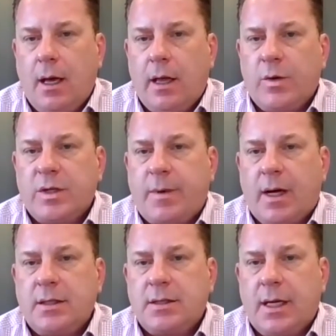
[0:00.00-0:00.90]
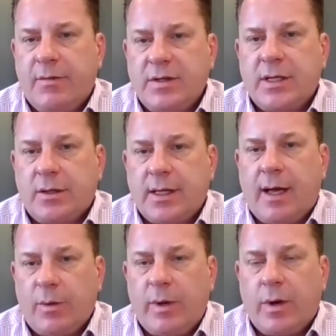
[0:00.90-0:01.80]
the response every single
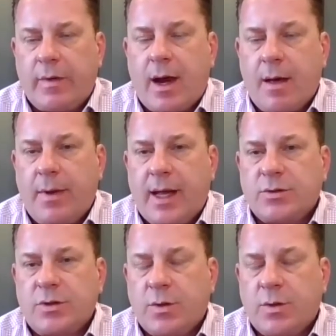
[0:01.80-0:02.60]
time that we bring that up and ask those